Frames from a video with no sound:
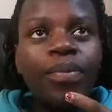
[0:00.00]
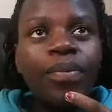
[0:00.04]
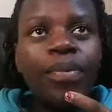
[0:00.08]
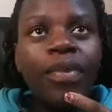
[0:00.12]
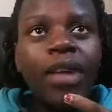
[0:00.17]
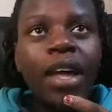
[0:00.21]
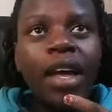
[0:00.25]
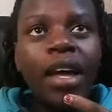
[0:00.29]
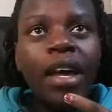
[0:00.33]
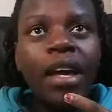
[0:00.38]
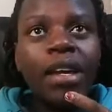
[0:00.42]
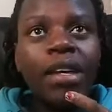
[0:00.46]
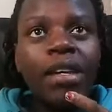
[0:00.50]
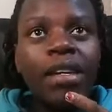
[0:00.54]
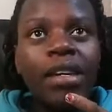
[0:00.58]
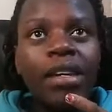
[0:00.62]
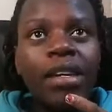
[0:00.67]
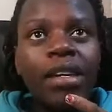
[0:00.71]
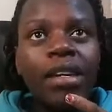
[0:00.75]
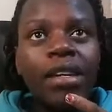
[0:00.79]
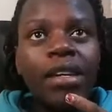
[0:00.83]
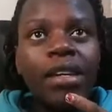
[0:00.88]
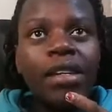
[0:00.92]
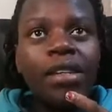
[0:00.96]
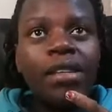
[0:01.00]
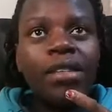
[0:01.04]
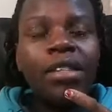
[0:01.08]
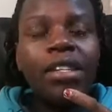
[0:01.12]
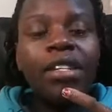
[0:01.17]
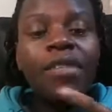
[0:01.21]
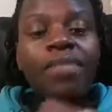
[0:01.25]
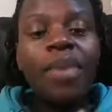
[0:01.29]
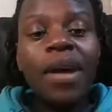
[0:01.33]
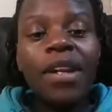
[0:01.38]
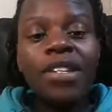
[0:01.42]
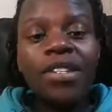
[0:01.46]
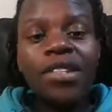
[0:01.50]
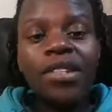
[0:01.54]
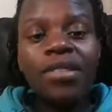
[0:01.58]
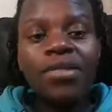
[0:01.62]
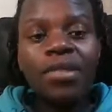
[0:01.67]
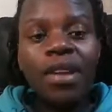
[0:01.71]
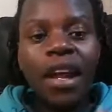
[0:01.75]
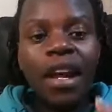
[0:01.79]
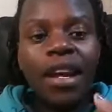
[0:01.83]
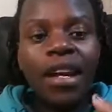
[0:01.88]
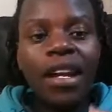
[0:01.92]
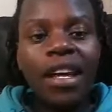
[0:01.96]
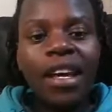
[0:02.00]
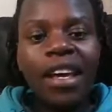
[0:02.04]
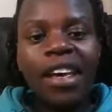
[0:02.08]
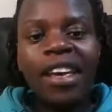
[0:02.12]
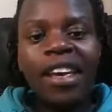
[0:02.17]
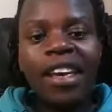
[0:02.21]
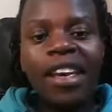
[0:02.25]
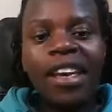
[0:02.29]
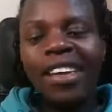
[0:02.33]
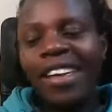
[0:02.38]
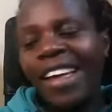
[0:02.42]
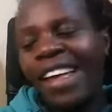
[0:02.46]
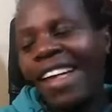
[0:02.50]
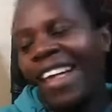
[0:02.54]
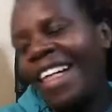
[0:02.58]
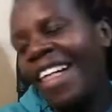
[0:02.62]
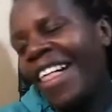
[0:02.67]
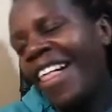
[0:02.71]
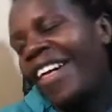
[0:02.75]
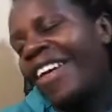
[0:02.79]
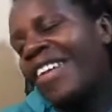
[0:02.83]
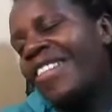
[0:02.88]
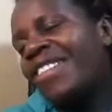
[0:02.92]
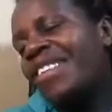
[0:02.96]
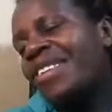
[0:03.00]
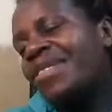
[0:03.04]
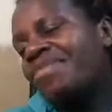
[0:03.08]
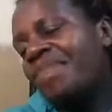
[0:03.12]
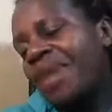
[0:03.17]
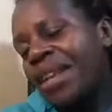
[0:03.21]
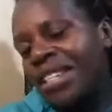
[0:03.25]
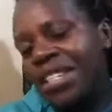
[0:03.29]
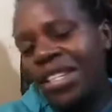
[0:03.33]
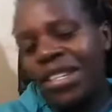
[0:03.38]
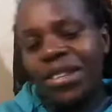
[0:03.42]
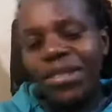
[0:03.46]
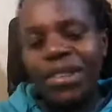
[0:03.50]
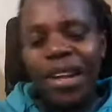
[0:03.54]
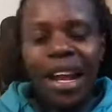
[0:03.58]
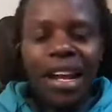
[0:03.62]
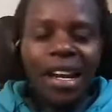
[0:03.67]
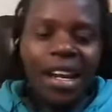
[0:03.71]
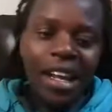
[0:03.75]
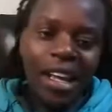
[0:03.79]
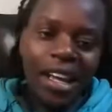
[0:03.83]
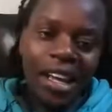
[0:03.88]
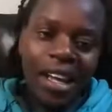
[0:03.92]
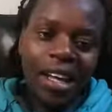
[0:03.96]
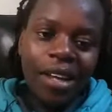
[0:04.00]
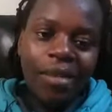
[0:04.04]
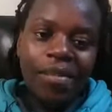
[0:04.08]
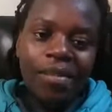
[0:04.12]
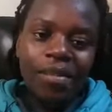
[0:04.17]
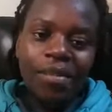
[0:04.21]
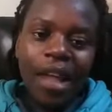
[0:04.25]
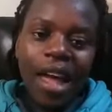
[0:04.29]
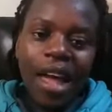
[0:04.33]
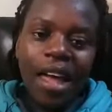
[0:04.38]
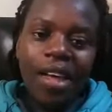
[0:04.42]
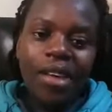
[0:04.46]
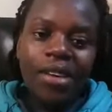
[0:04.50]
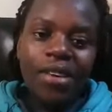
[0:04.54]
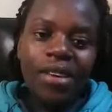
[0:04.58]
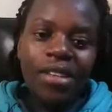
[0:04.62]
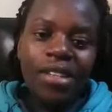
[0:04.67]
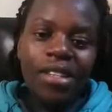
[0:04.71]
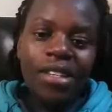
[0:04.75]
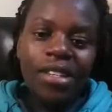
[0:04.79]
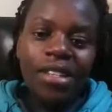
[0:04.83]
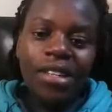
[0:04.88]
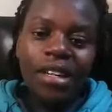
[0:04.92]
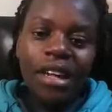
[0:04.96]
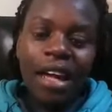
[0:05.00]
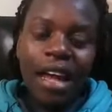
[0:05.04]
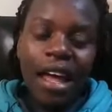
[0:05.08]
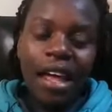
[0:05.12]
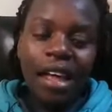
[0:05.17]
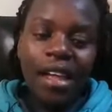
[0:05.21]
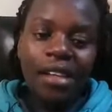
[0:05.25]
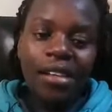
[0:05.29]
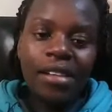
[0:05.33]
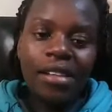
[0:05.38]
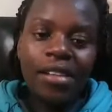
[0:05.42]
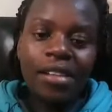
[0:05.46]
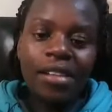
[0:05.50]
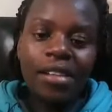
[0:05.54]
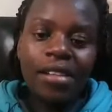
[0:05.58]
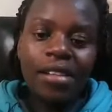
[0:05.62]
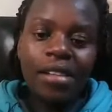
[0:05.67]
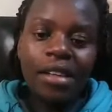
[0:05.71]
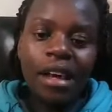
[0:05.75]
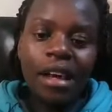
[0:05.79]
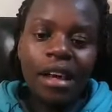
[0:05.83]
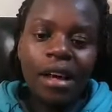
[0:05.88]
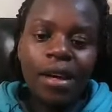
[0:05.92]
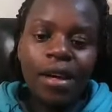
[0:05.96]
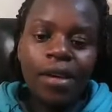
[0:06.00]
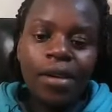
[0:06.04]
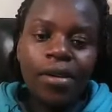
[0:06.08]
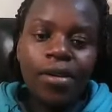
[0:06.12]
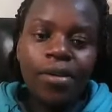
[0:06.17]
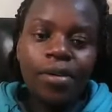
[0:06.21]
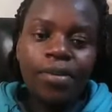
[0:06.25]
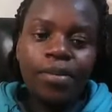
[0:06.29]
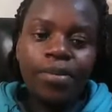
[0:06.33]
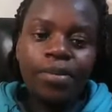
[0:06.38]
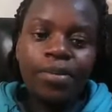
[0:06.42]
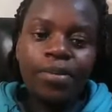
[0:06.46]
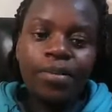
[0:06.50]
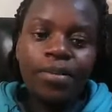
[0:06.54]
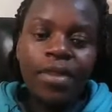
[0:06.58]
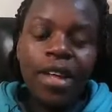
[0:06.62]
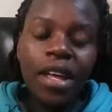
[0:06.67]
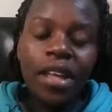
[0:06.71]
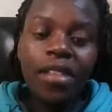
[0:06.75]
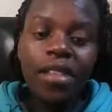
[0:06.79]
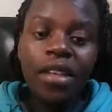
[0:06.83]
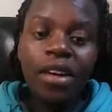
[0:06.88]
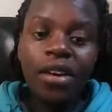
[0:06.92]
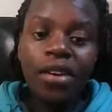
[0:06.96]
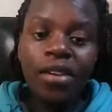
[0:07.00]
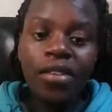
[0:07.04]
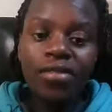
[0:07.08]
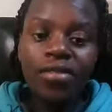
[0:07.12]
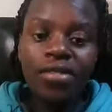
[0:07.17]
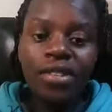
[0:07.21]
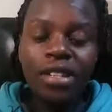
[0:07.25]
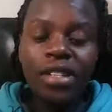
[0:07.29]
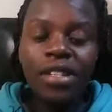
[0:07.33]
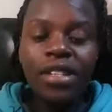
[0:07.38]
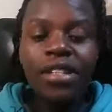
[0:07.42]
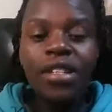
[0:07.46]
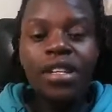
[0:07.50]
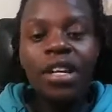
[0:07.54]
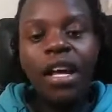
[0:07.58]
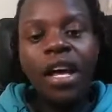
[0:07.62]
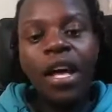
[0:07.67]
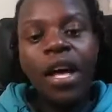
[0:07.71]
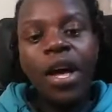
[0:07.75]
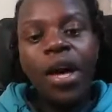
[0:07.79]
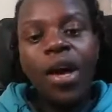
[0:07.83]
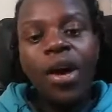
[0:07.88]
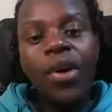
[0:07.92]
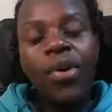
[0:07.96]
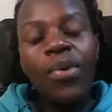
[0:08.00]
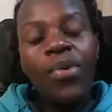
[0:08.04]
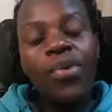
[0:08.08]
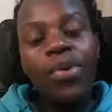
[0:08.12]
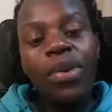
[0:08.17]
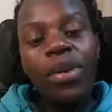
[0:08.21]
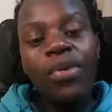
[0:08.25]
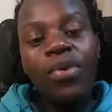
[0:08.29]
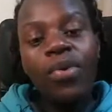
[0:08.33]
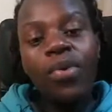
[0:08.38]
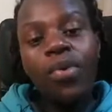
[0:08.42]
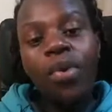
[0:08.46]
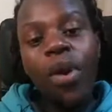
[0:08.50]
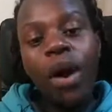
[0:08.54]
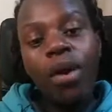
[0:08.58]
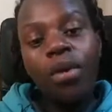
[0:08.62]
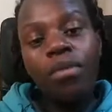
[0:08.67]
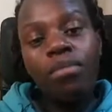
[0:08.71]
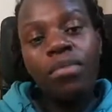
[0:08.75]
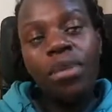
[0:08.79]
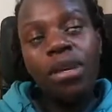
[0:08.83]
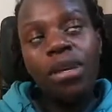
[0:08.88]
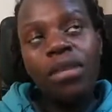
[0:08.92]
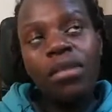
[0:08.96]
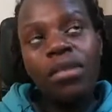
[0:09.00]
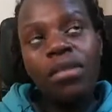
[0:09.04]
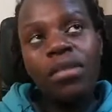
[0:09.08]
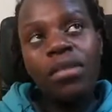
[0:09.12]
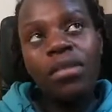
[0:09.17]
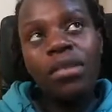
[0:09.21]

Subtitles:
and this particular day on this particular day I got clients in the office who are obese